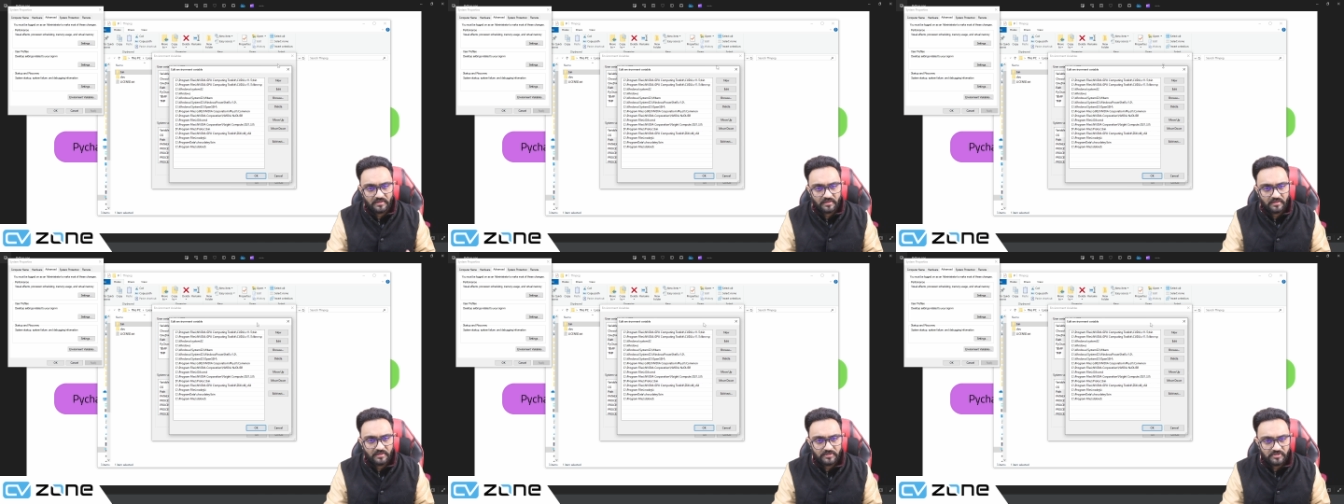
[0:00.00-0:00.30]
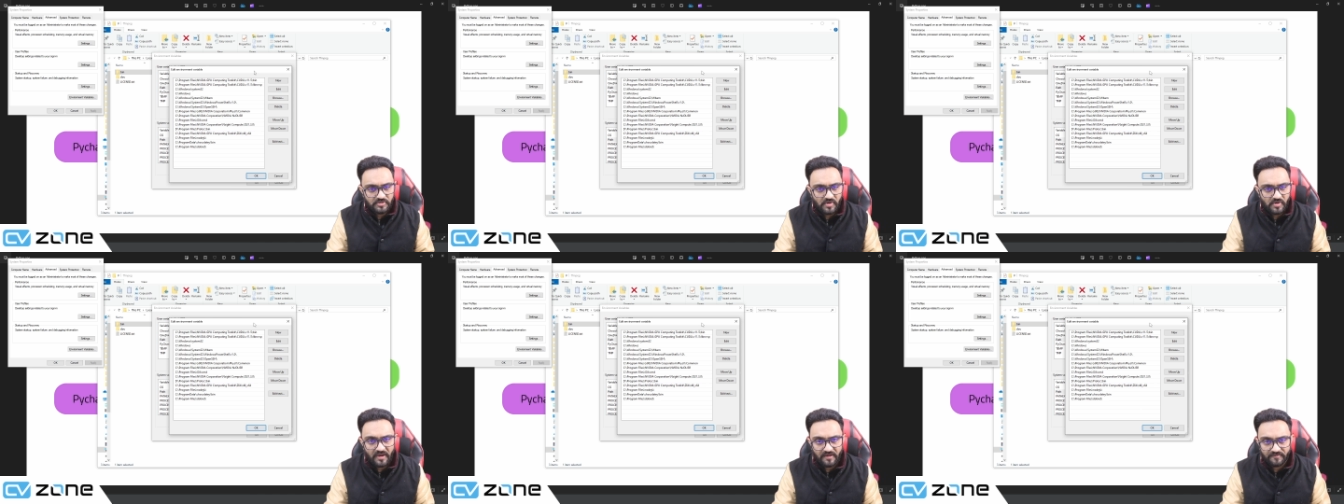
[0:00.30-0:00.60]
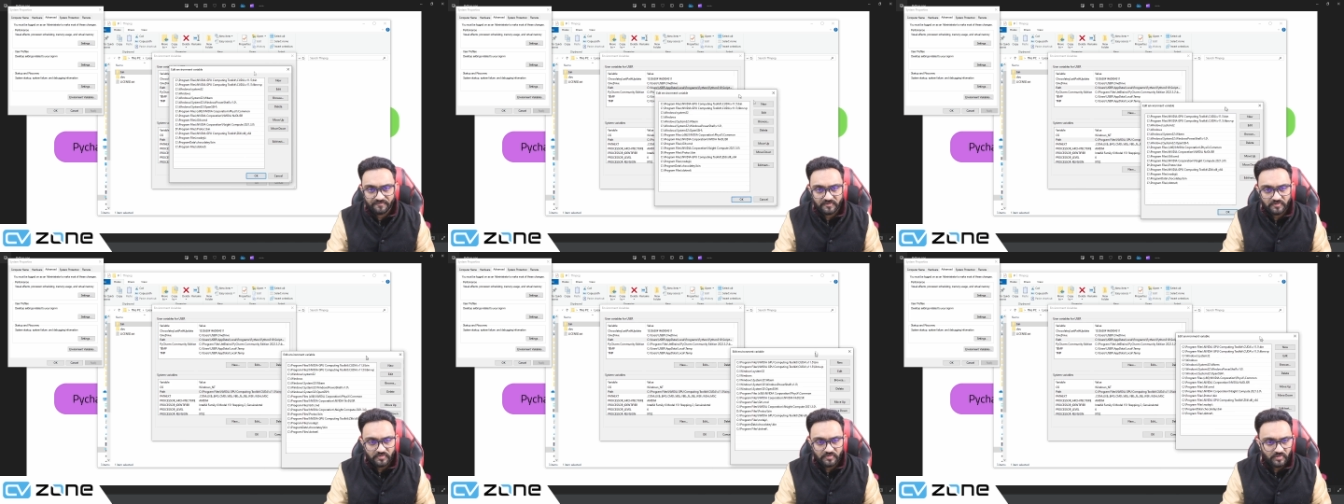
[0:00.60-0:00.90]
you
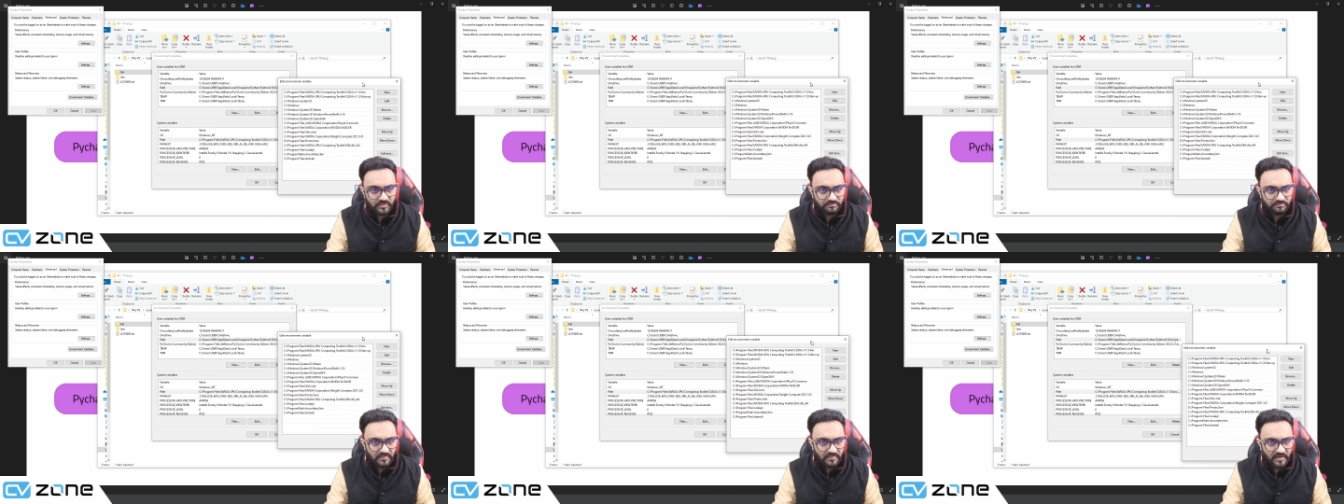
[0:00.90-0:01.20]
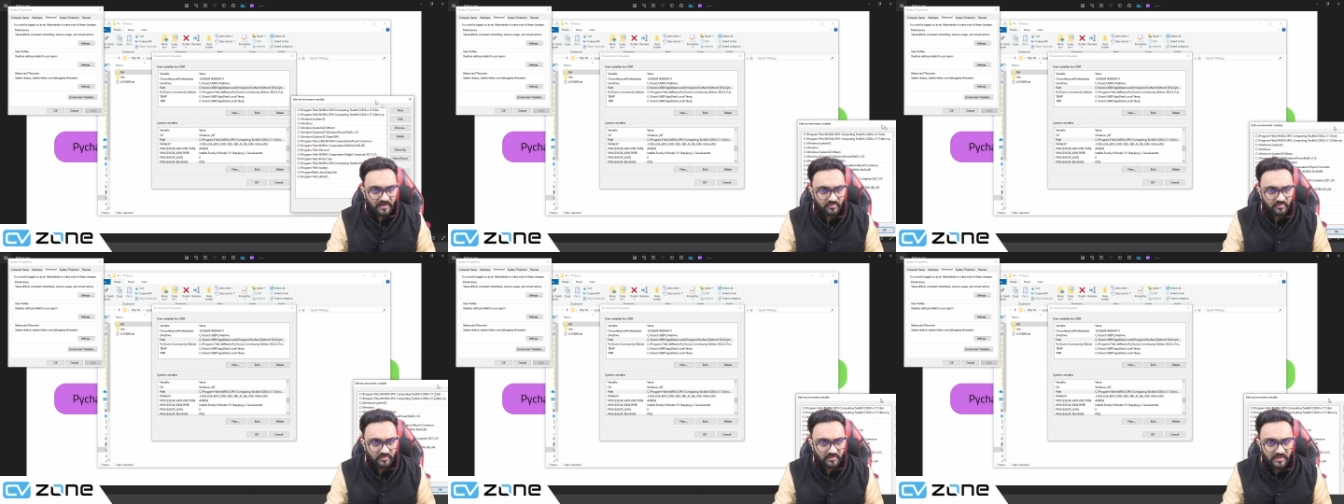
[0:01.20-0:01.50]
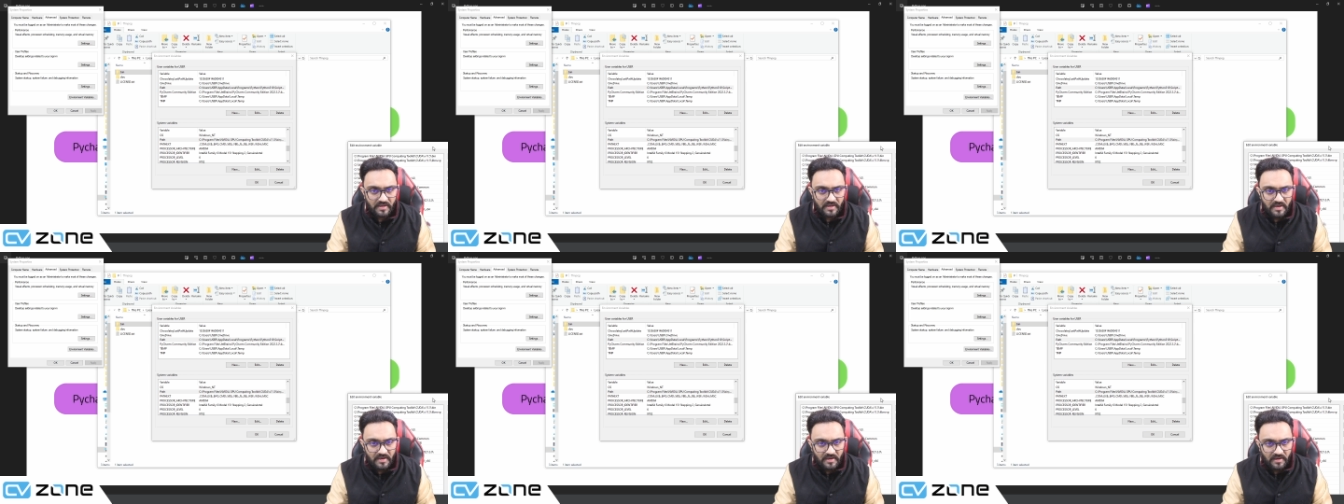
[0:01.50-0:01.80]
have to do it manually.
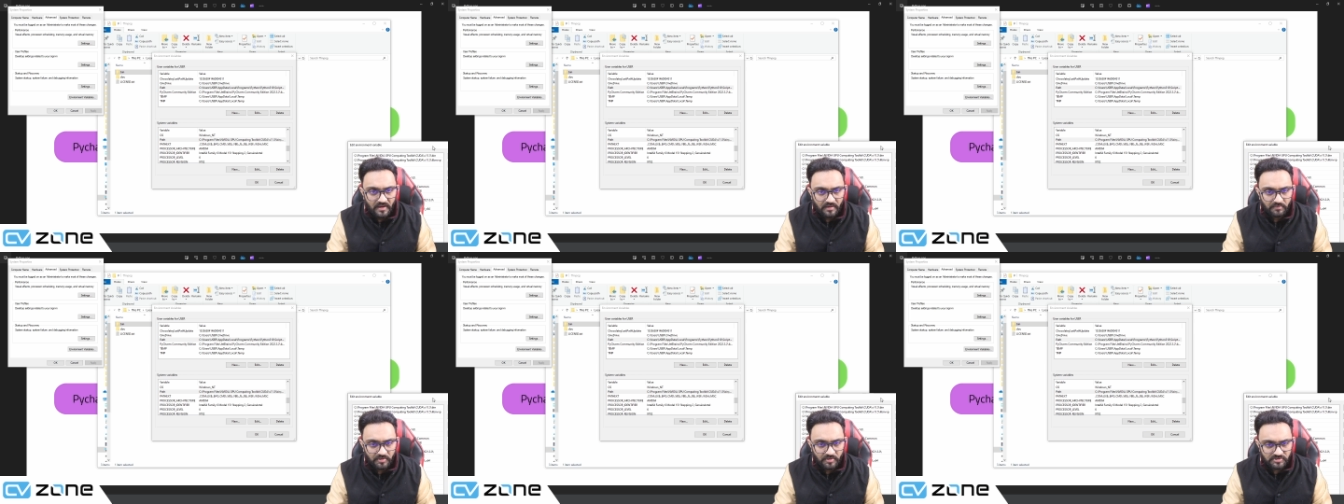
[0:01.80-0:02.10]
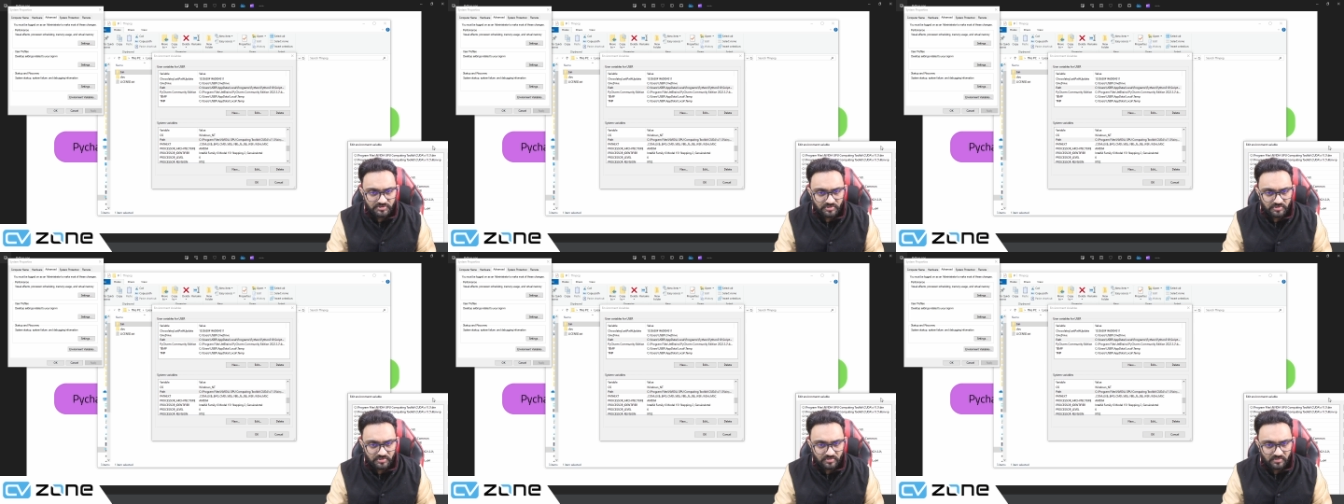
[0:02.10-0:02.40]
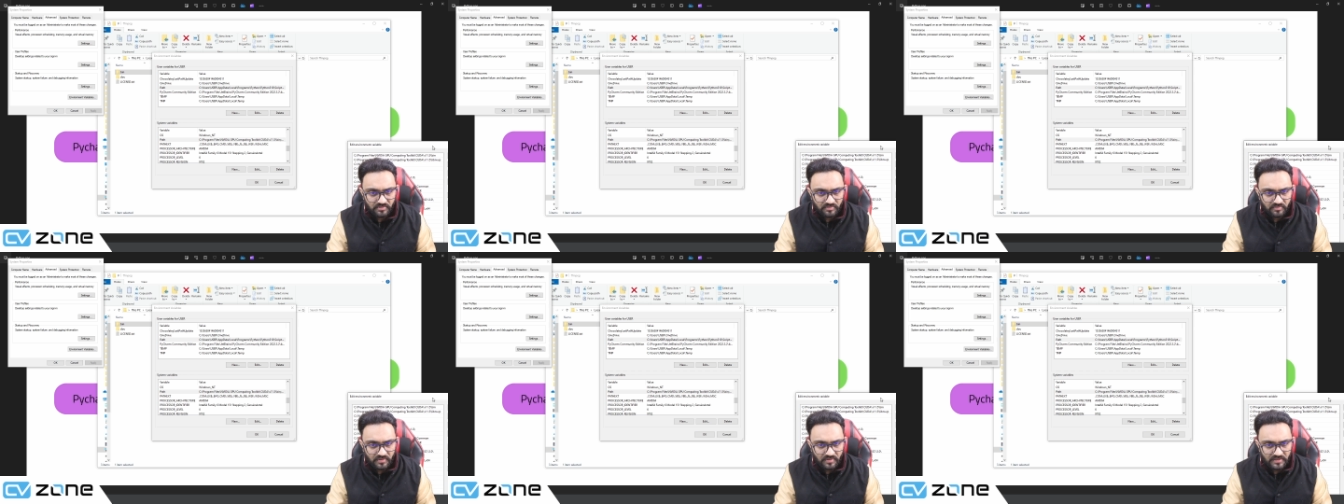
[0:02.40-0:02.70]
I'm not sure
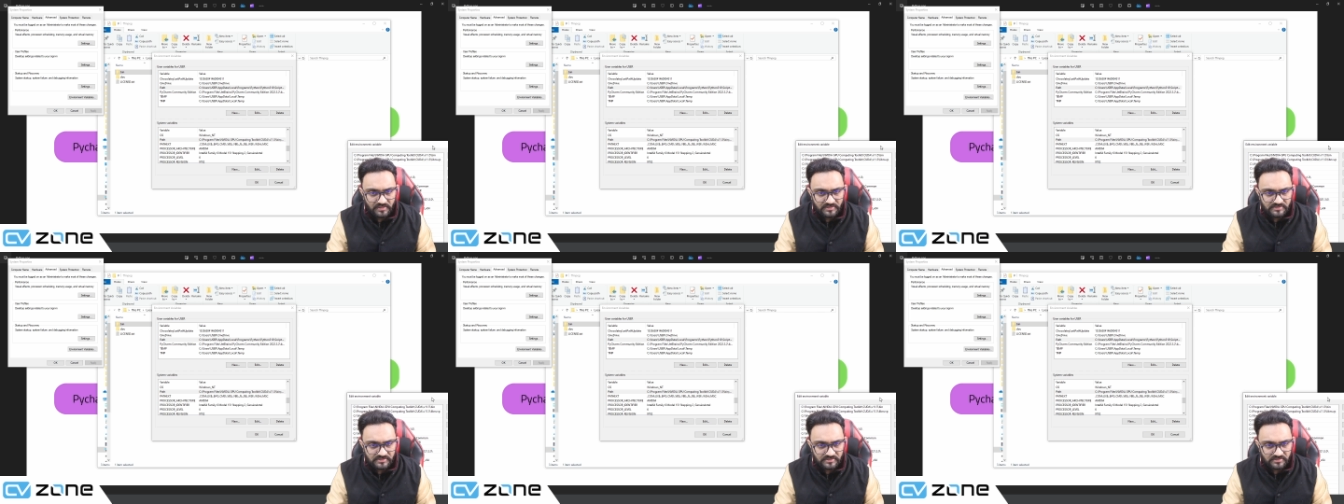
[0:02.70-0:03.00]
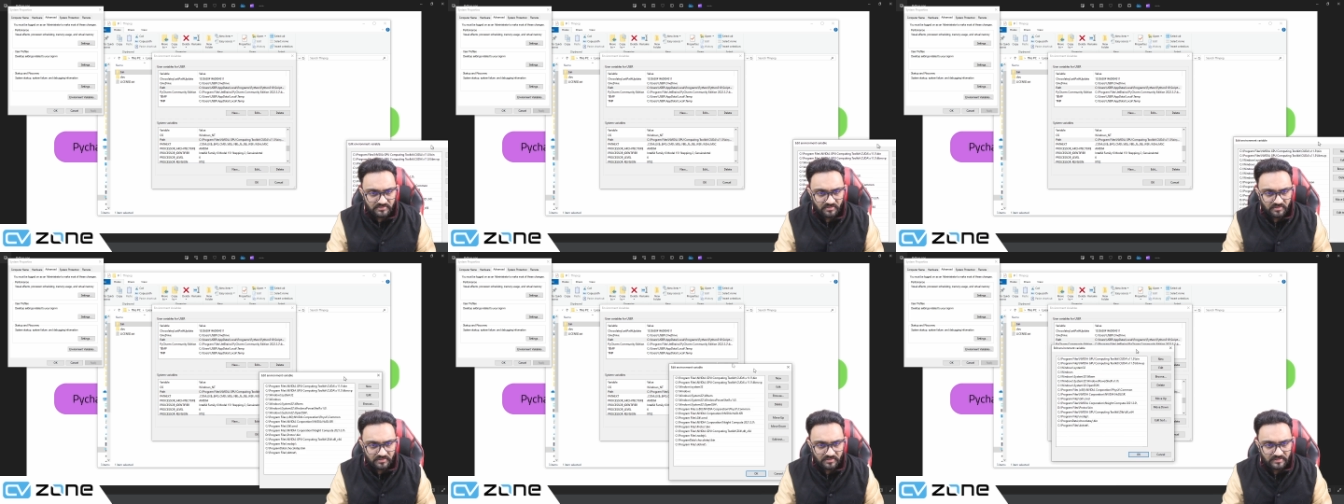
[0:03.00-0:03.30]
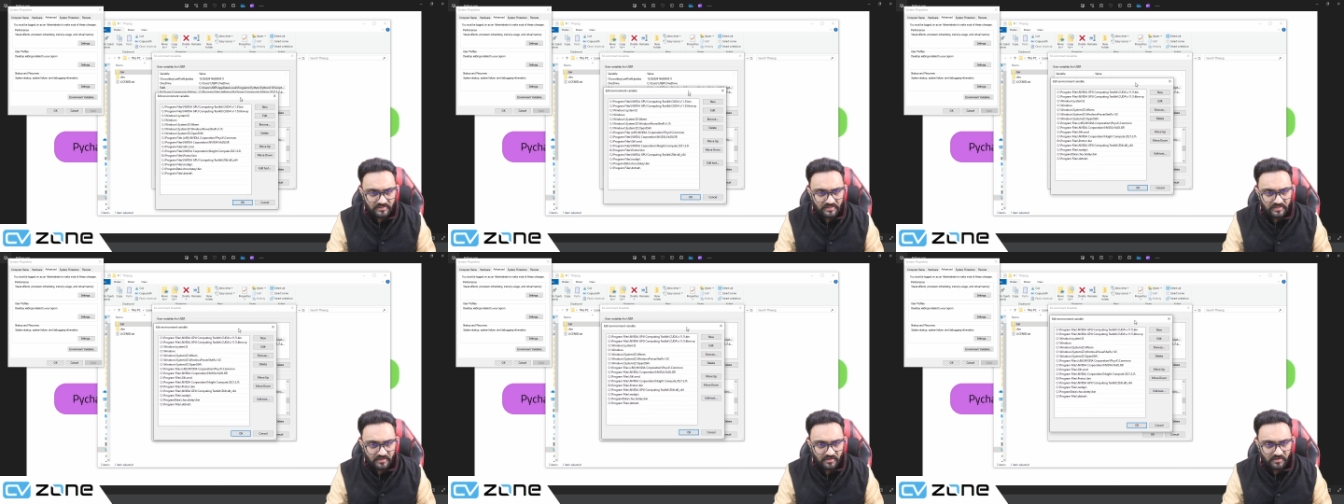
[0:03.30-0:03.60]
why is it not
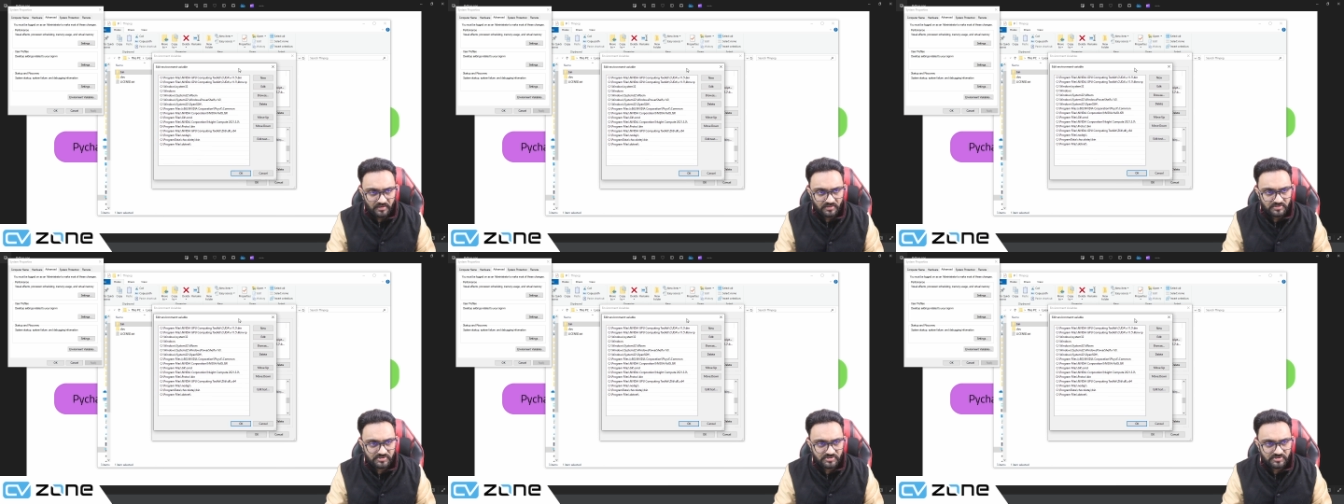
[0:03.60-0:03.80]
here.